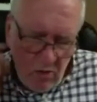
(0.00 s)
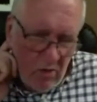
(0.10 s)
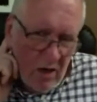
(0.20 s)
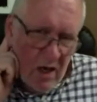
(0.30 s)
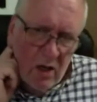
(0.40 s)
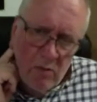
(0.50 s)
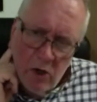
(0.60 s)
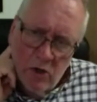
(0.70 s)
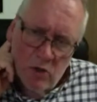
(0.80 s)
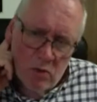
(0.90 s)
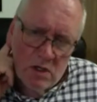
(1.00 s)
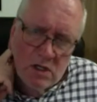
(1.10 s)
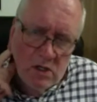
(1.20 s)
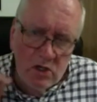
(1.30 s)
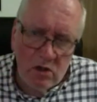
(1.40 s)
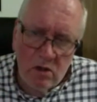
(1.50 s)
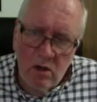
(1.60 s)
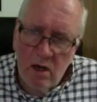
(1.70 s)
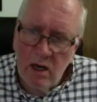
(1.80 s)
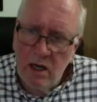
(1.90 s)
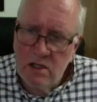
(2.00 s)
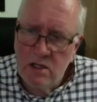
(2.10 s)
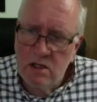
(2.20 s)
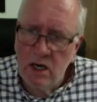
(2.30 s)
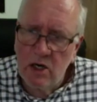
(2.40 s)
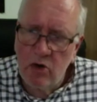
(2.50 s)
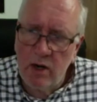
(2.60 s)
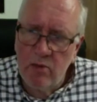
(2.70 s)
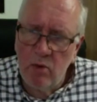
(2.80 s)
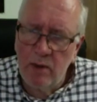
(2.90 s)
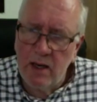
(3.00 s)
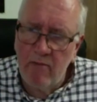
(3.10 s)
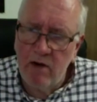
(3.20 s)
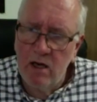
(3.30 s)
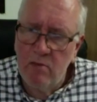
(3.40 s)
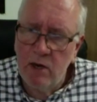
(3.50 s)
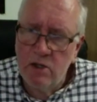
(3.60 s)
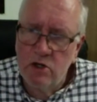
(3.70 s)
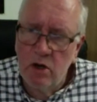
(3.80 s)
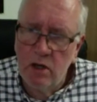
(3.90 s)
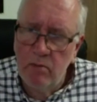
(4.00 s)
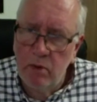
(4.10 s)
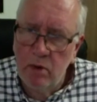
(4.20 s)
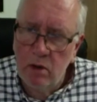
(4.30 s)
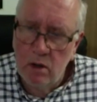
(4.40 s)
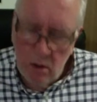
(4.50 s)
really a commercial decision. Crete would be covered in the Mediterranean book,